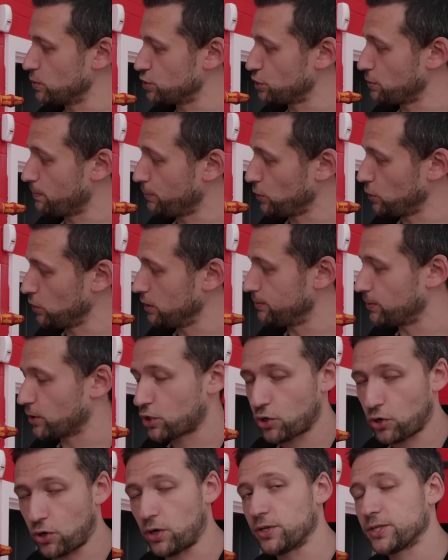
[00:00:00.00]
which you pull them
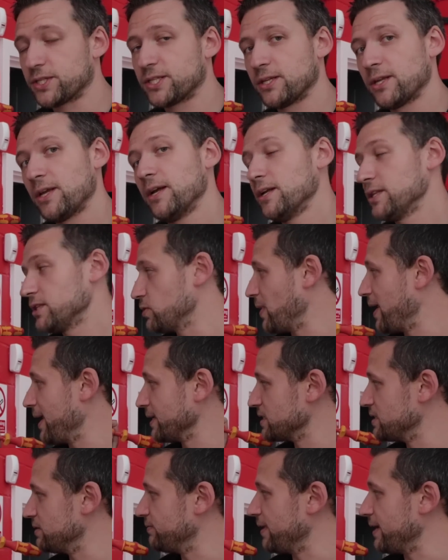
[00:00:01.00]
across to
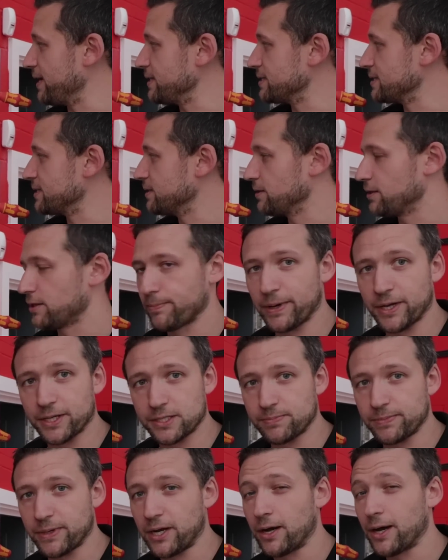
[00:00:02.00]
activate the
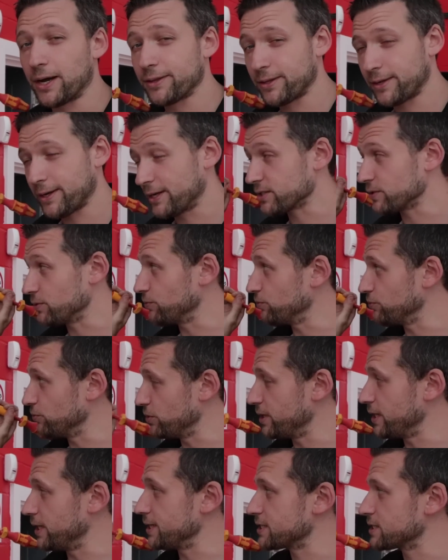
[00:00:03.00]
buzz bar. I think that's a
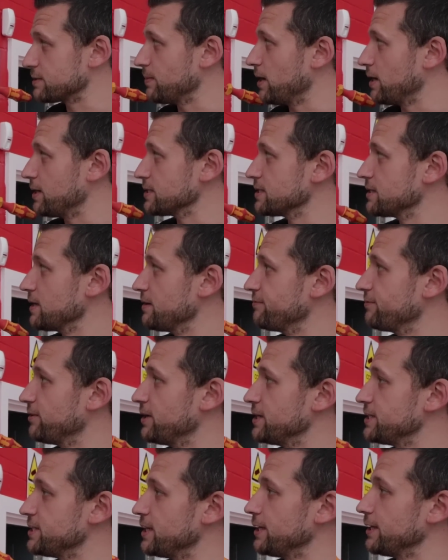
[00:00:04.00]
really smart, safe
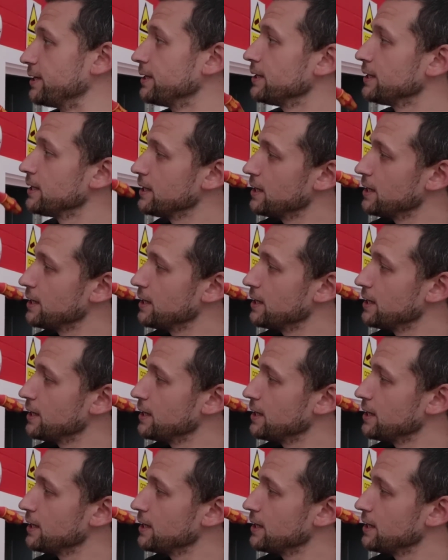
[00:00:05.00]
idea.